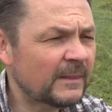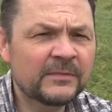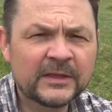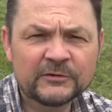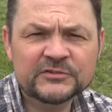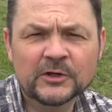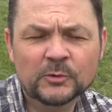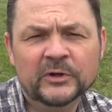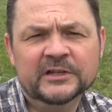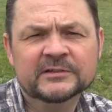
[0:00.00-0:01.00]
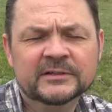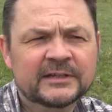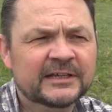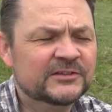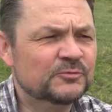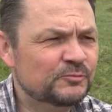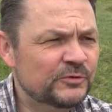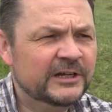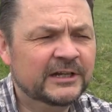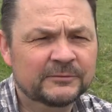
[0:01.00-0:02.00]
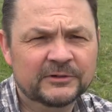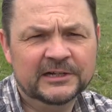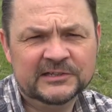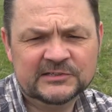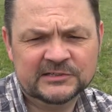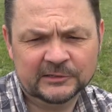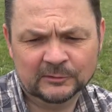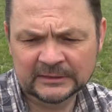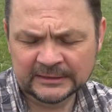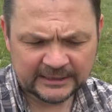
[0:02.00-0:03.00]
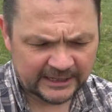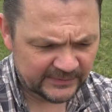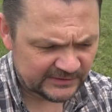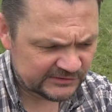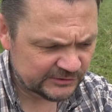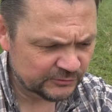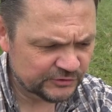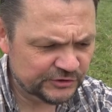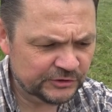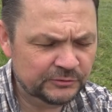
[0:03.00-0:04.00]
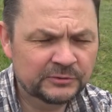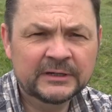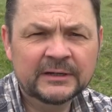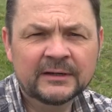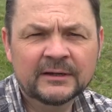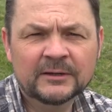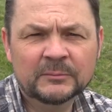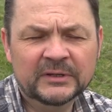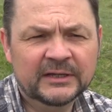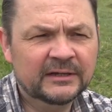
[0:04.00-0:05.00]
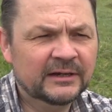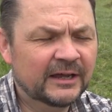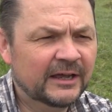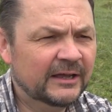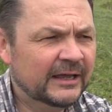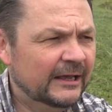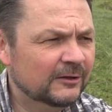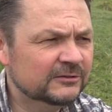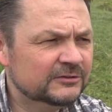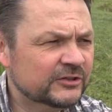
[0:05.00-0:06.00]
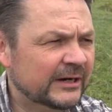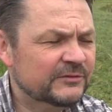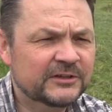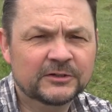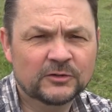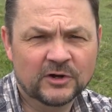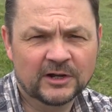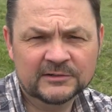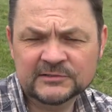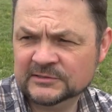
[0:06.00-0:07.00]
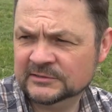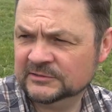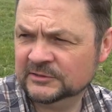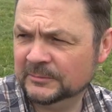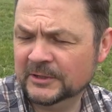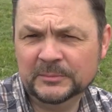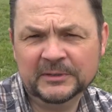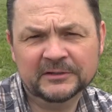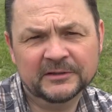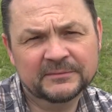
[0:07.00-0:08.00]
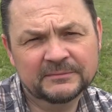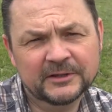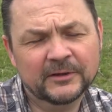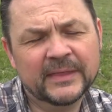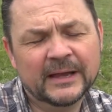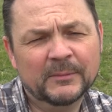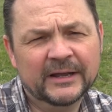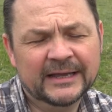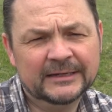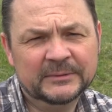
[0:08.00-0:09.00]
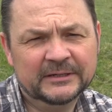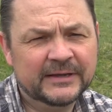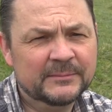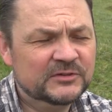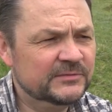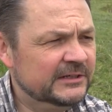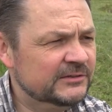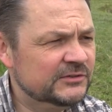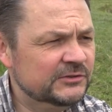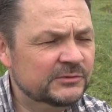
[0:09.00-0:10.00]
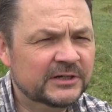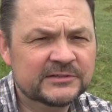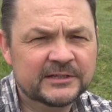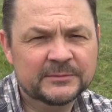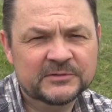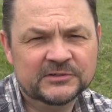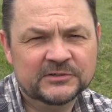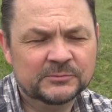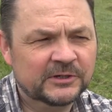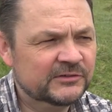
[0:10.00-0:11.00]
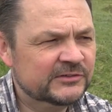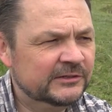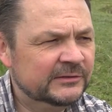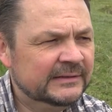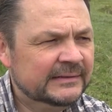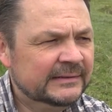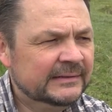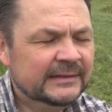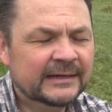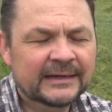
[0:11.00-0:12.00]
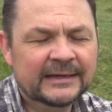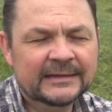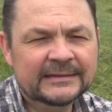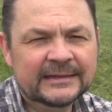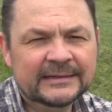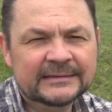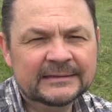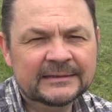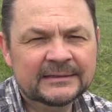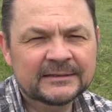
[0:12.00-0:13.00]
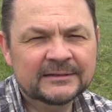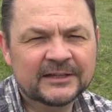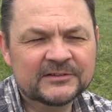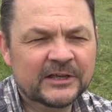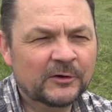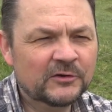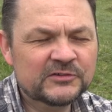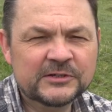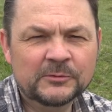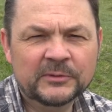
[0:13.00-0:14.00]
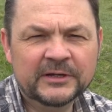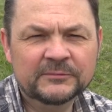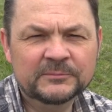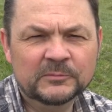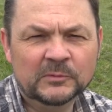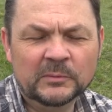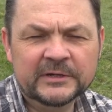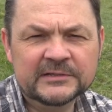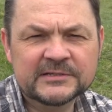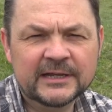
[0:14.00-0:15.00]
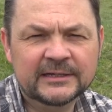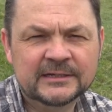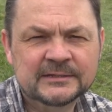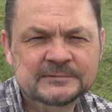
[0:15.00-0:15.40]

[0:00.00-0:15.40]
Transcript: there is no wind. It's really really still and there's still dew being uh, held trapped in the grass so I'm hoping that you know that might add a bit of atmosphere to uh, to the images as well so uh, yeah let's get on and see what we can what we can take.